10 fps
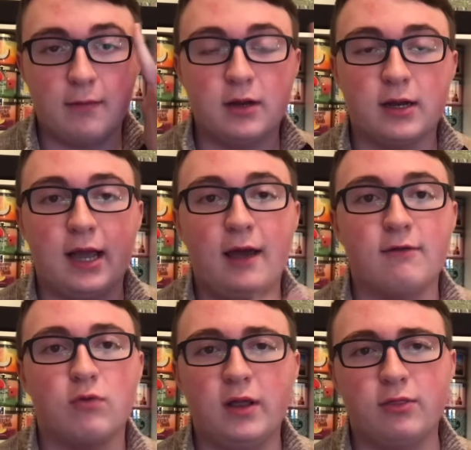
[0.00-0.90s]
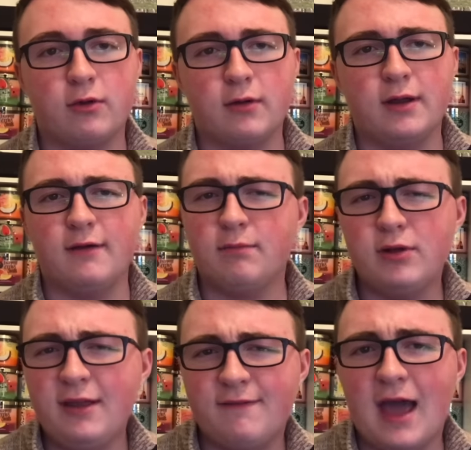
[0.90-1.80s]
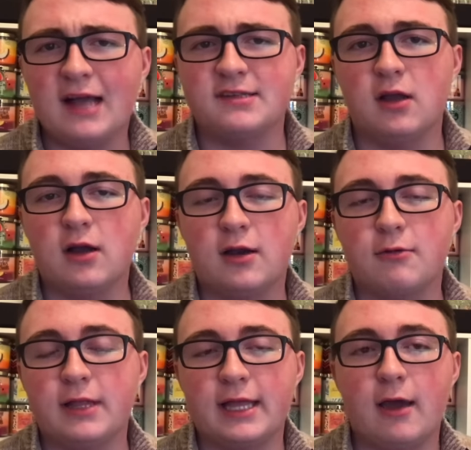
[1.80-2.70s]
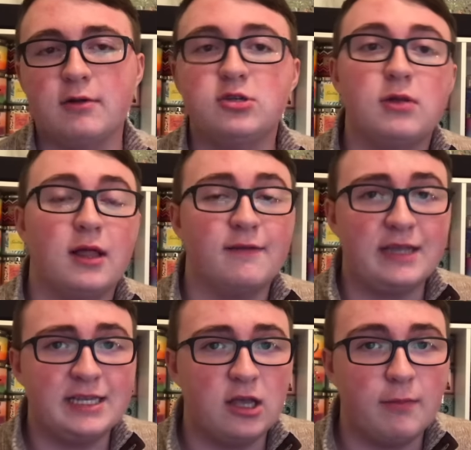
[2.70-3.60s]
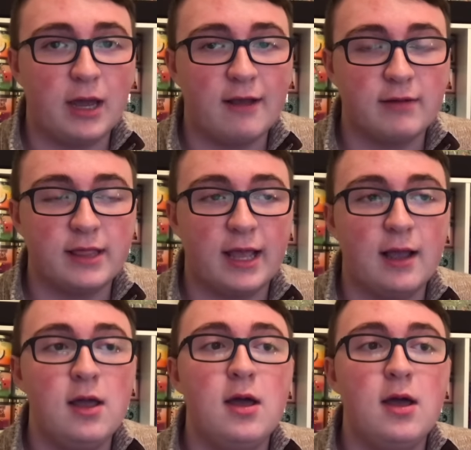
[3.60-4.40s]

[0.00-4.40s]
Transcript: I'm going to kind of run through it pretty fast, not going to really go into a lot of detail about everything,